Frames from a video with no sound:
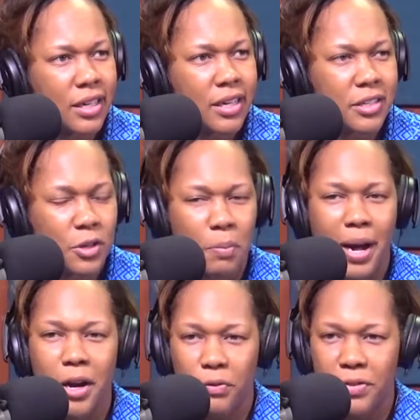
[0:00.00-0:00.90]
And so
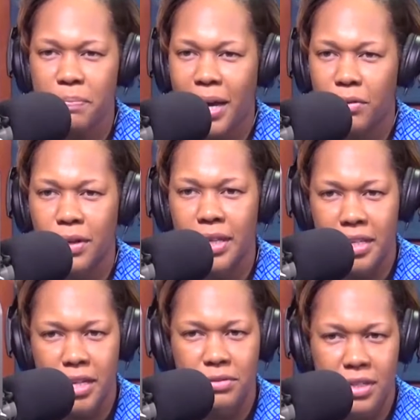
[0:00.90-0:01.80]
biofeedback really
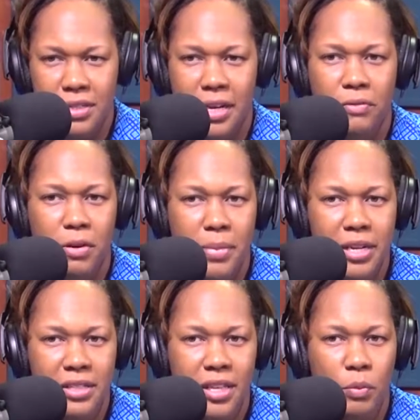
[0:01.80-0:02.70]
gives us that
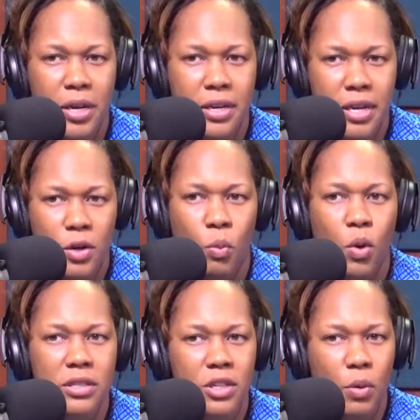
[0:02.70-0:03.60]
information that we need on
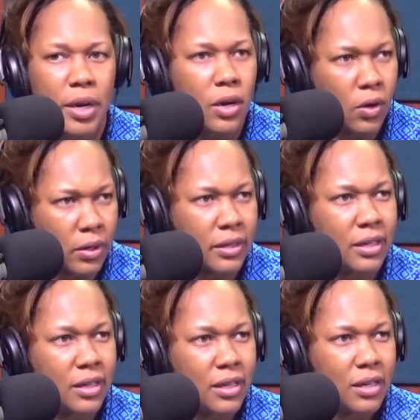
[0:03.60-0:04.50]
what's going on
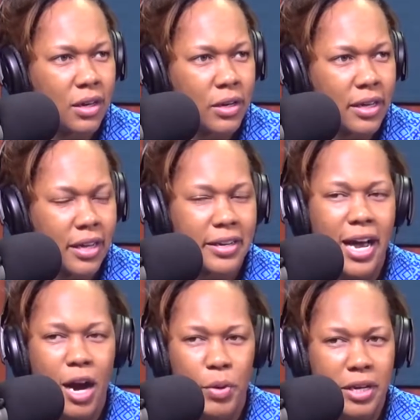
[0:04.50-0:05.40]
and
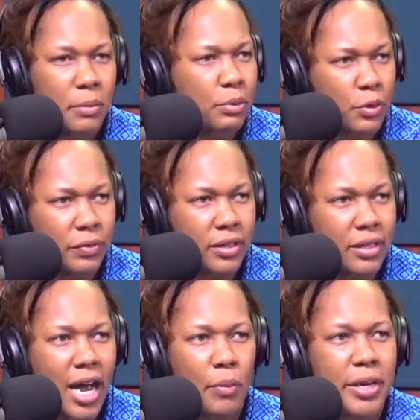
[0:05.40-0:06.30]
how we can improve it
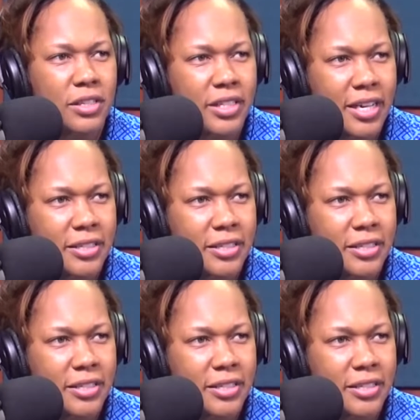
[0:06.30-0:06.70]
and how we can change it.